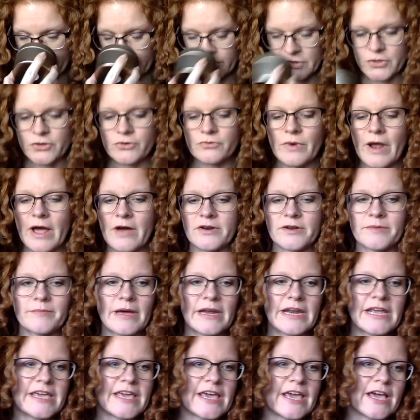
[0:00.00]
new round of
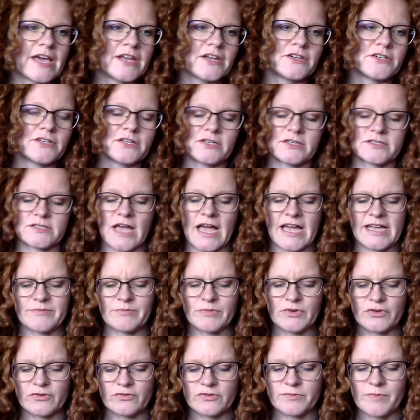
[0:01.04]
money candles. I
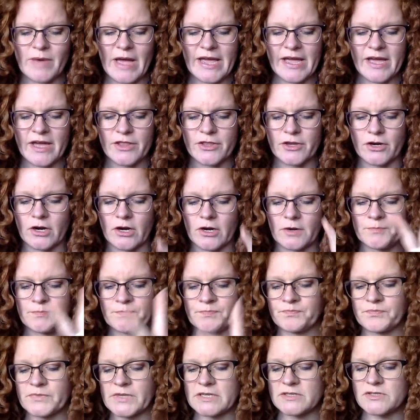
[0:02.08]
moved my other,
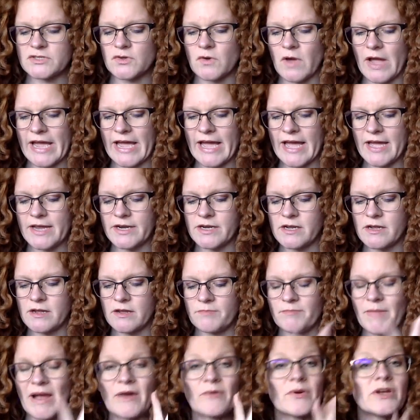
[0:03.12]
so I had
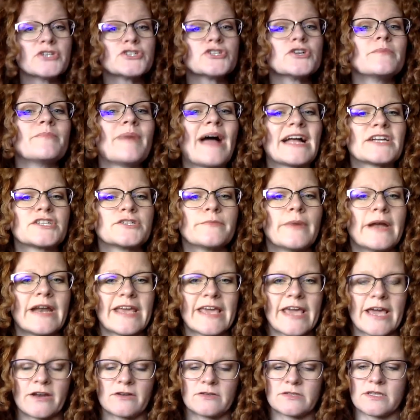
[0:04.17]
my original batch of money
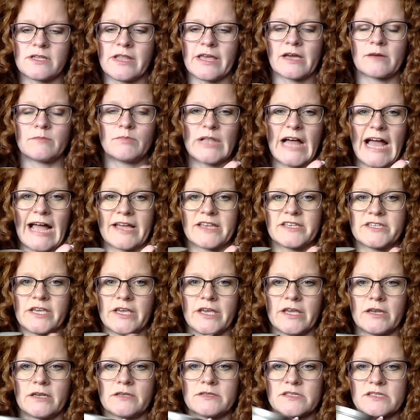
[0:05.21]
candles in like a black
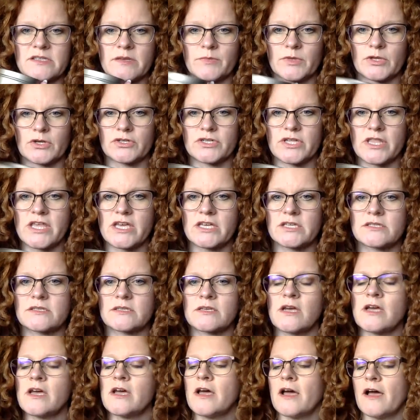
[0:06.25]
tin similar to this.
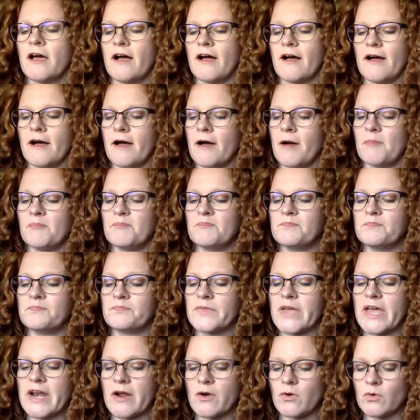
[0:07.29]
Um,
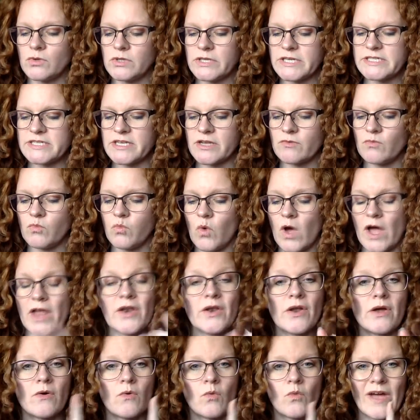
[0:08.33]
and I only did
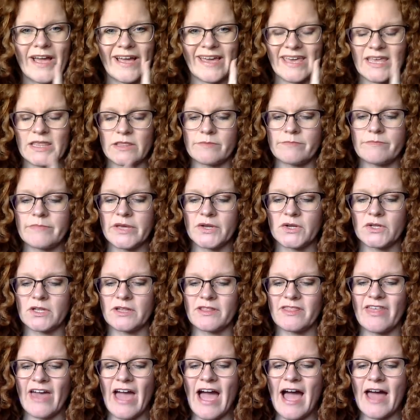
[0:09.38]
one wick in the middle
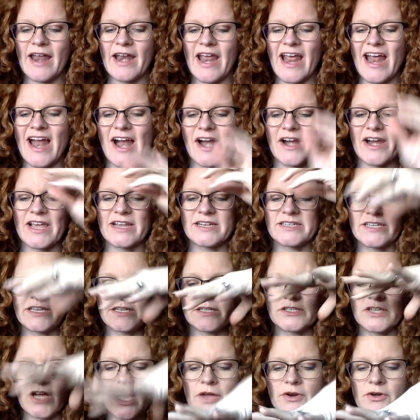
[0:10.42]
of that, and it
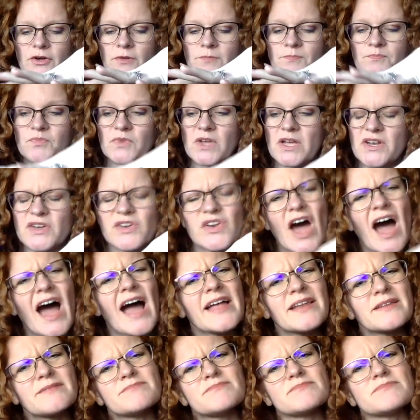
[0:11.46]
did tunnel, not
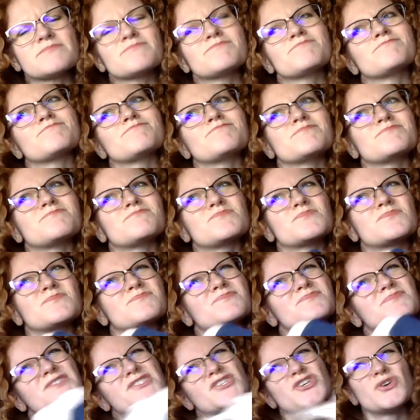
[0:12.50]

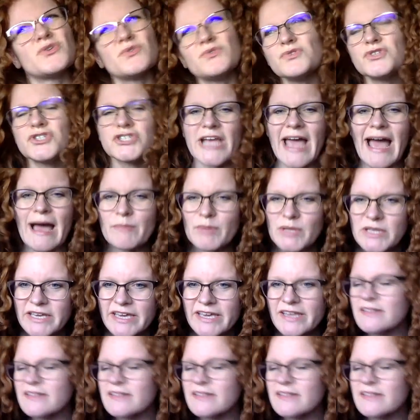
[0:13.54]
too shabbily.